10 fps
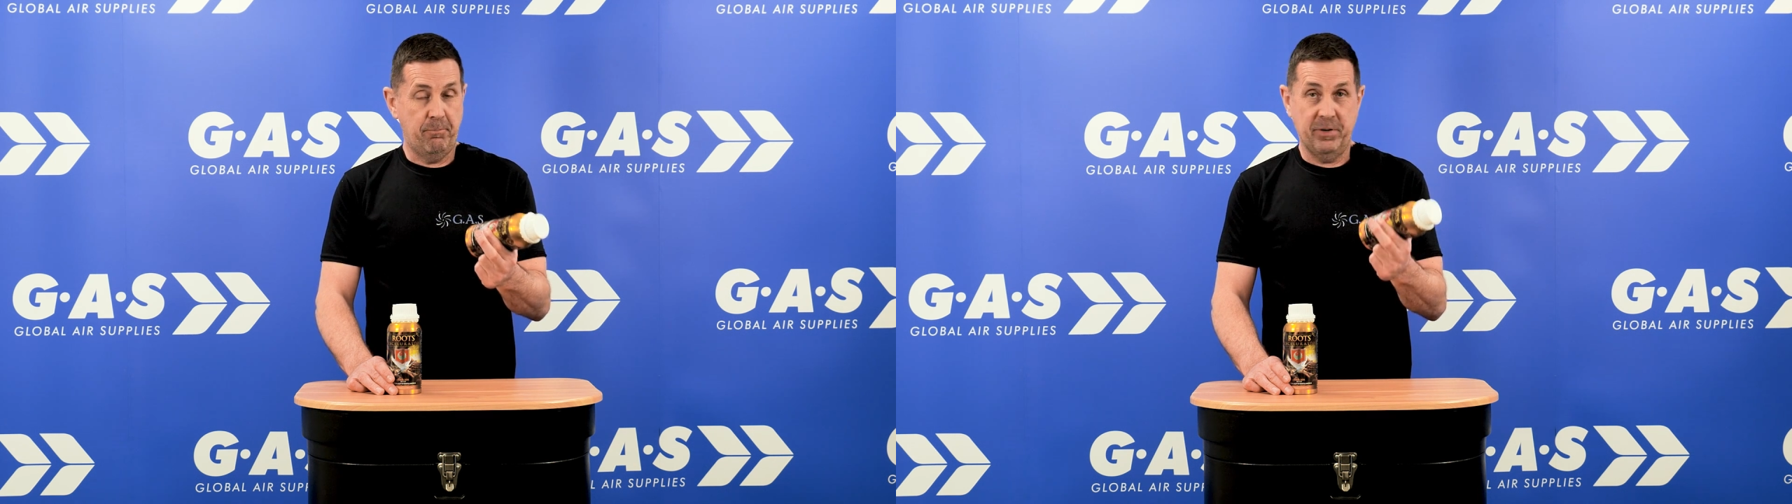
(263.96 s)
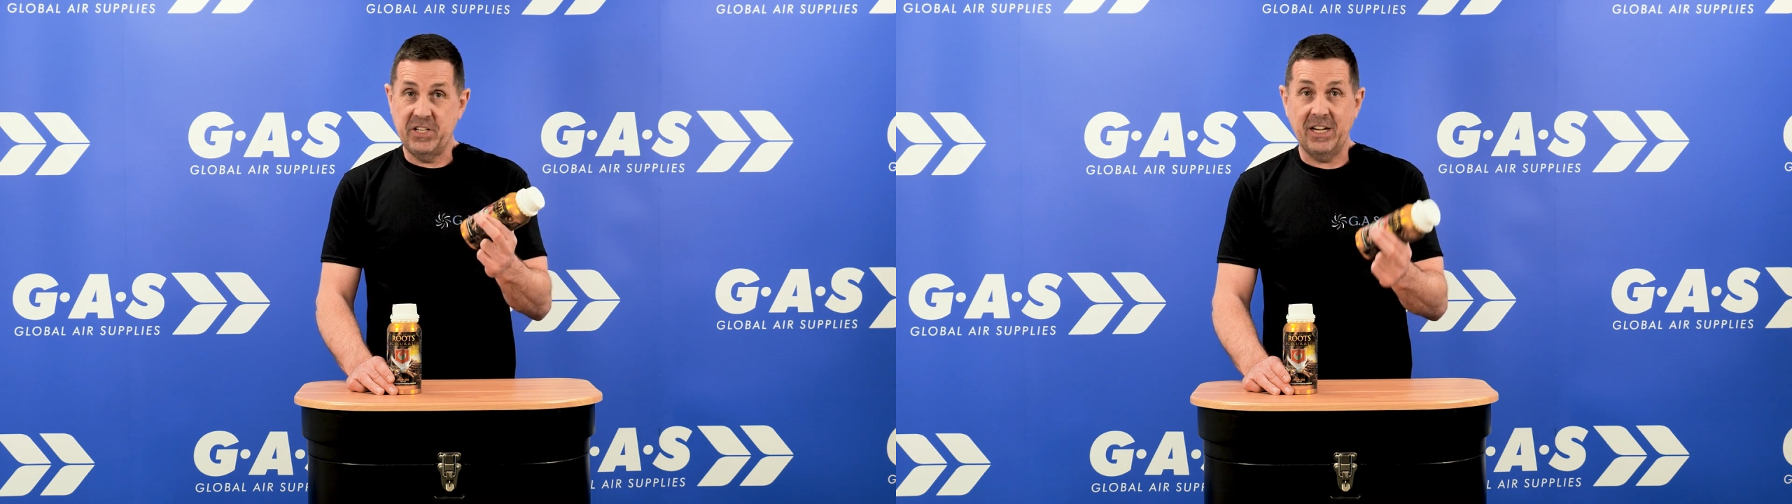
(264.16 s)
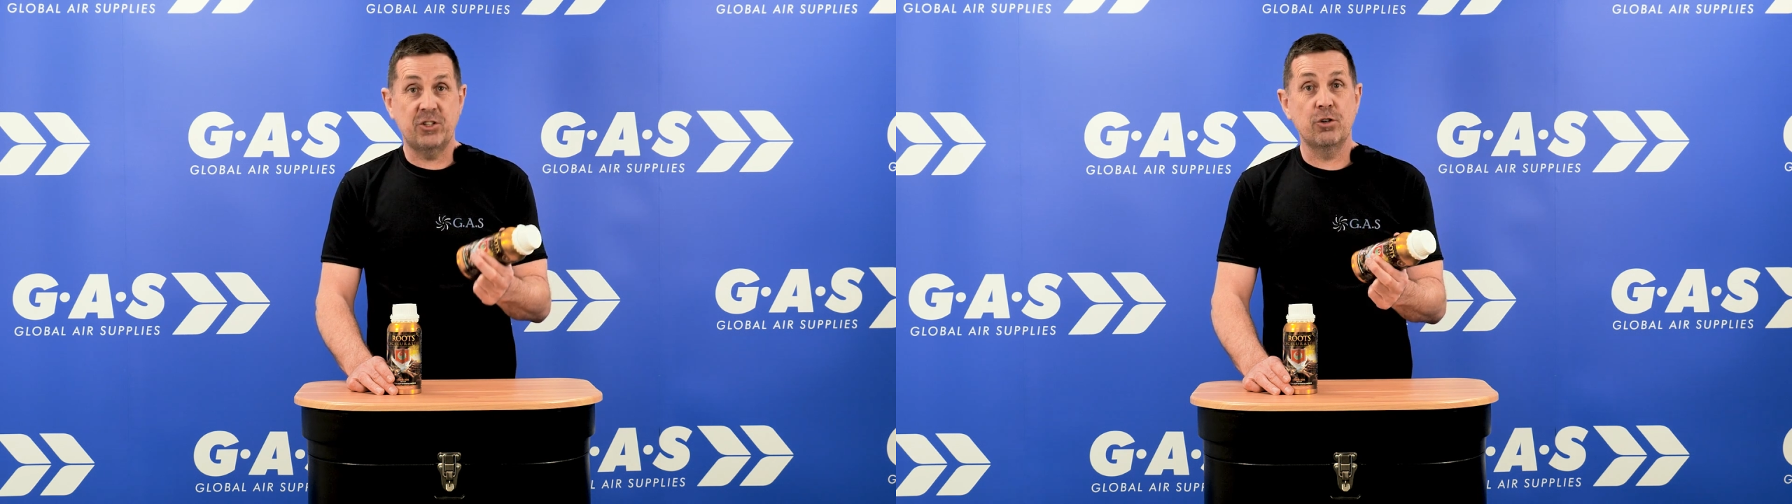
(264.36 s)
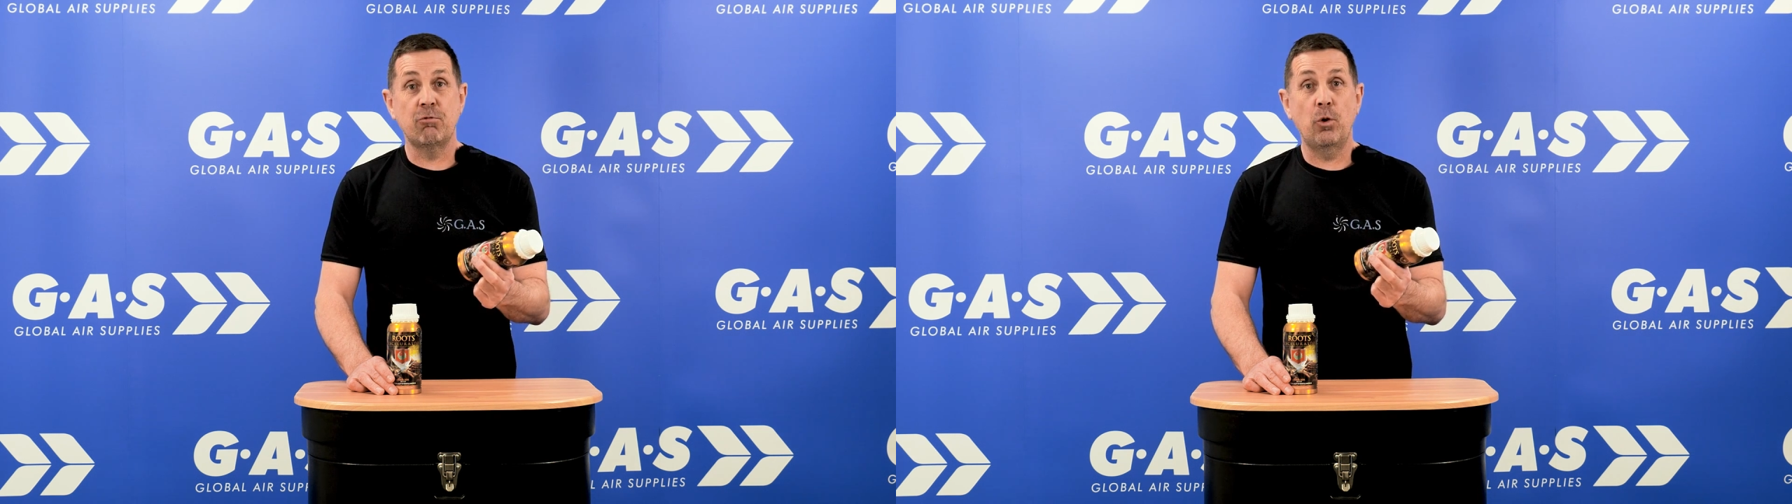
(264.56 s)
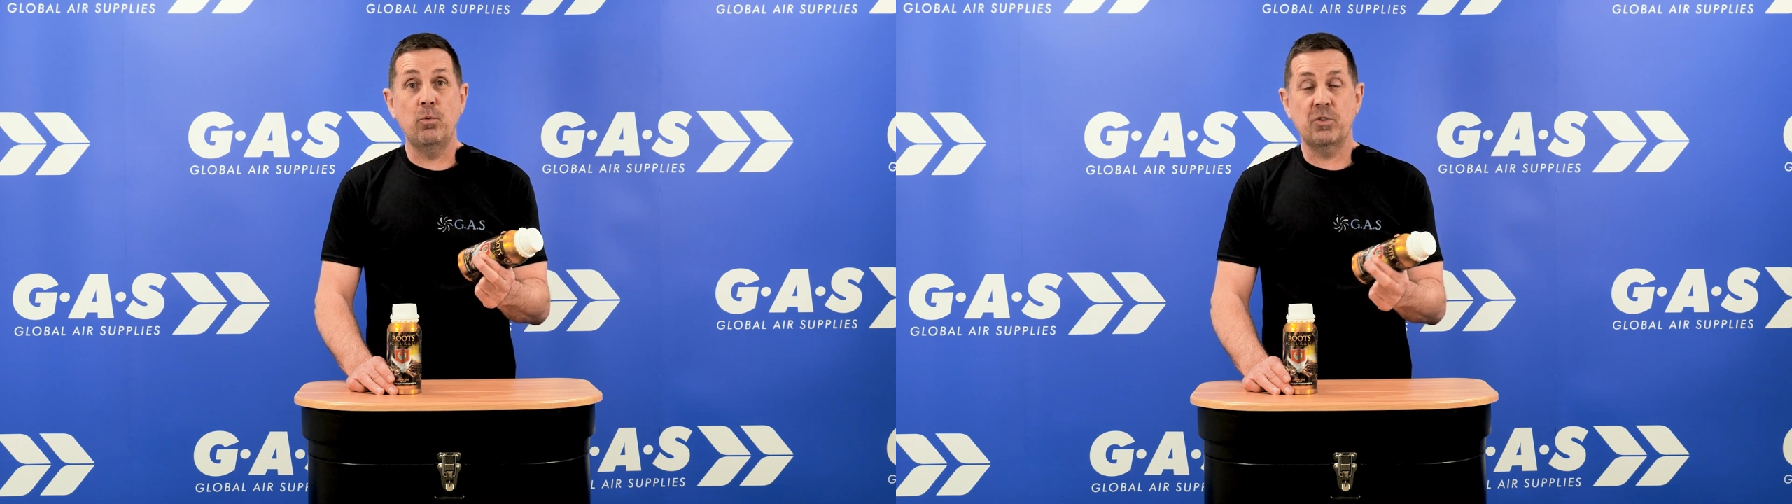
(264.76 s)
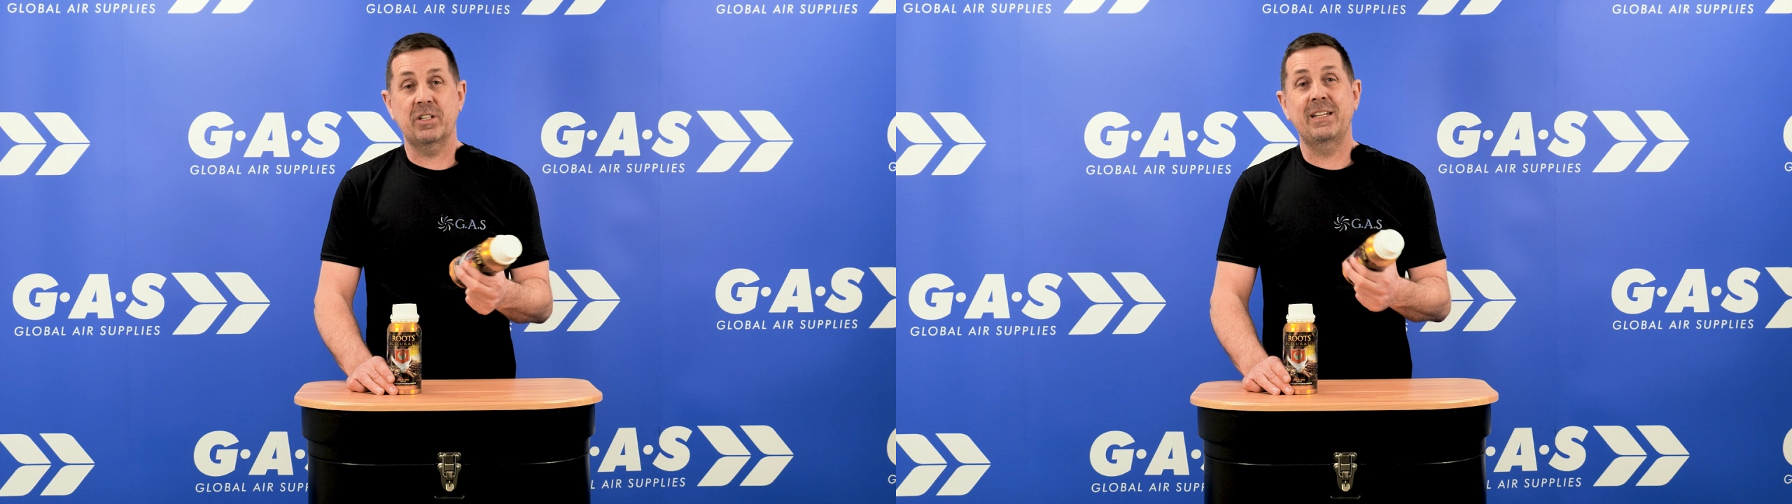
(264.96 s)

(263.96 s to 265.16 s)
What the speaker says: Protects your roots,